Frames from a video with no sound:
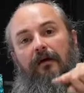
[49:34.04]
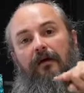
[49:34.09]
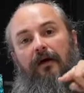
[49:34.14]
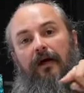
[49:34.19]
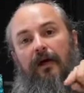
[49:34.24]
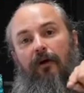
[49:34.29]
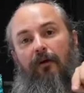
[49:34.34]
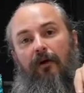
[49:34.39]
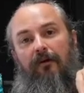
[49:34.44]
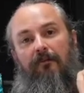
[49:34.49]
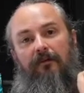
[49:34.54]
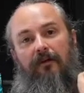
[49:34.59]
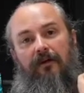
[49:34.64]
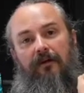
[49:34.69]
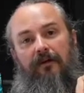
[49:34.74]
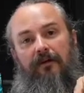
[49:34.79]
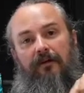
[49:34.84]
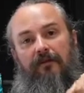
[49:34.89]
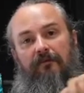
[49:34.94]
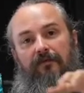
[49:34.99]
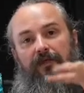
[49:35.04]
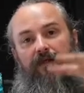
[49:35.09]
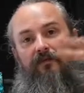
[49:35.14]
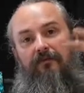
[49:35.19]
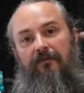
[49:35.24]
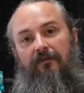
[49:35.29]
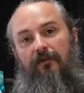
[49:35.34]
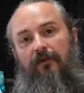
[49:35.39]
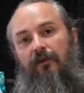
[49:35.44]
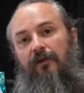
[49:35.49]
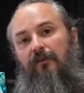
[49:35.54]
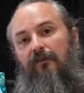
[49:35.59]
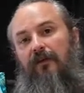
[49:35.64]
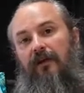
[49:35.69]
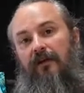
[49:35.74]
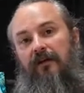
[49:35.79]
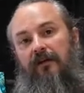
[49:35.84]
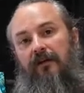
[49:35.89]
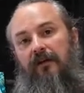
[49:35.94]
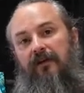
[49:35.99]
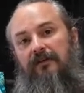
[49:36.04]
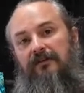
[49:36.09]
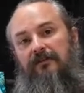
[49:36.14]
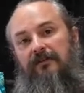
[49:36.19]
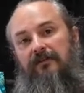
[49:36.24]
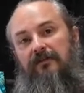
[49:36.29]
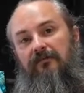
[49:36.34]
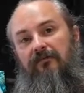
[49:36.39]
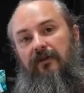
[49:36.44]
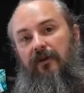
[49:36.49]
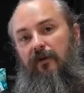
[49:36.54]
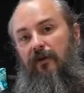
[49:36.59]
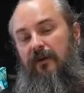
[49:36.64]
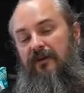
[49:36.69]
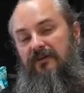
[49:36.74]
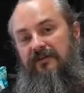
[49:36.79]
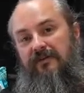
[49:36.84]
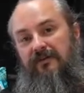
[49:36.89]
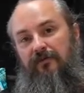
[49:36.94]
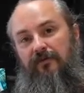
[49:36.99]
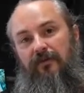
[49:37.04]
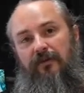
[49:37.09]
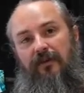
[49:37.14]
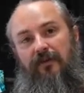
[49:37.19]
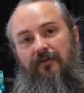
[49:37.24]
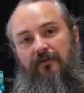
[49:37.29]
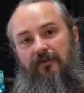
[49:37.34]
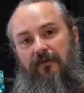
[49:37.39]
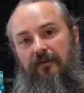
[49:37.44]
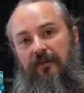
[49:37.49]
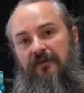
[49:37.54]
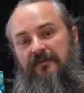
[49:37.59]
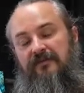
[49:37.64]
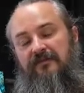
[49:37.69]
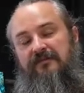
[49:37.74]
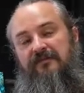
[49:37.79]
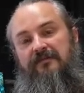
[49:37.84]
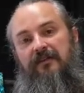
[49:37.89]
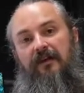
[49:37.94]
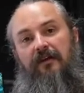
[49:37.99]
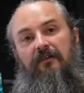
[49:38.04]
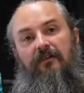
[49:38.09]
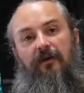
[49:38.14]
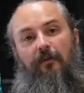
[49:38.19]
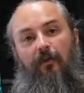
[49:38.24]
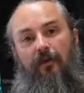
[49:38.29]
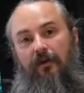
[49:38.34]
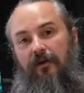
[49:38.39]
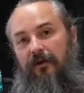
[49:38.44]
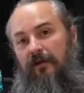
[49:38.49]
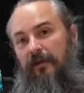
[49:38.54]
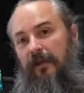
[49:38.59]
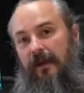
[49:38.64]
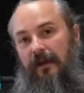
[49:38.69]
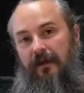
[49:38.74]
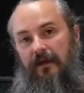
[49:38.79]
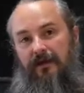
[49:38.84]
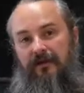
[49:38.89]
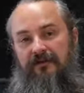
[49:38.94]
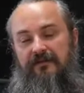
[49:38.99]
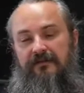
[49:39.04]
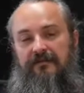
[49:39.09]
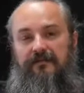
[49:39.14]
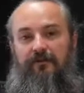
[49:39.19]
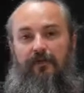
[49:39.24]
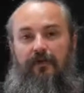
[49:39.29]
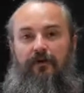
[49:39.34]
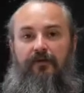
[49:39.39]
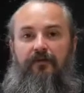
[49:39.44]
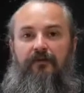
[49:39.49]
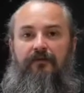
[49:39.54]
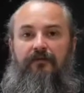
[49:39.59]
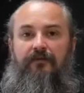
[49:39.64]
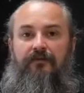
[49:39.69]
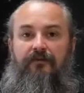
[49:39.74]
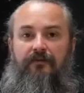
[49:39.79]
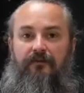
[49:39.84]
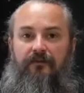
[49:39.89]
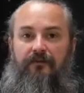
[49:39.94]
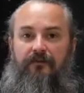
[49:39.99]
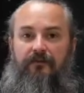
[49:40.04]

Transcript: However, if there's no validation request in place with essence stake, they won't get that essence bonus.